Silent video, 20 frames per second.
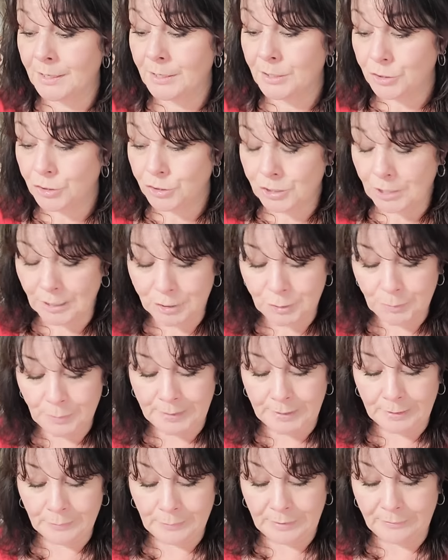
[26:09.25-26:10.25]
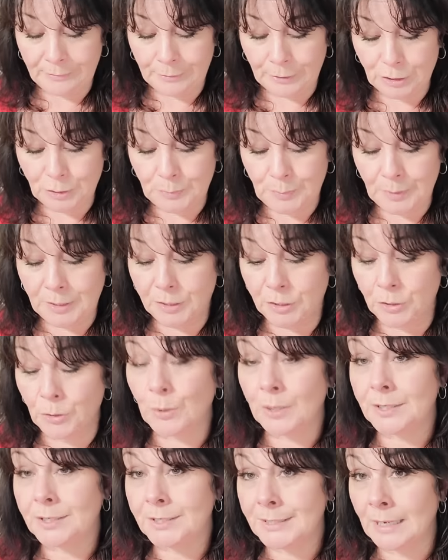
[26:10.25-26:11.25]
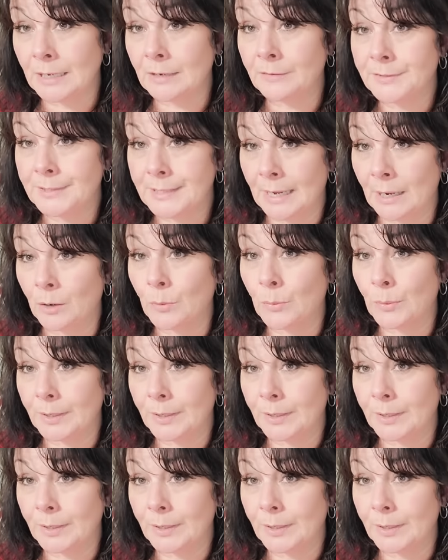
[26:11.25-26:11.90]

Judgment in reverse, but your self-doubt will